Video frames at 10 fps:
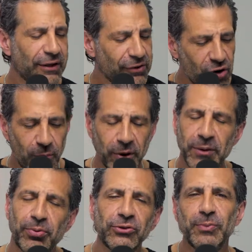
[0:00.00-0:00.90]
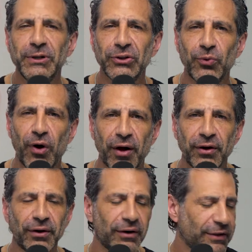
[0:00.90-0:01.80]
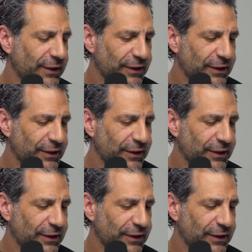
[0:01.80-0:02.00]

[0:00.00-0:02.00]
Nobody puts me in the water.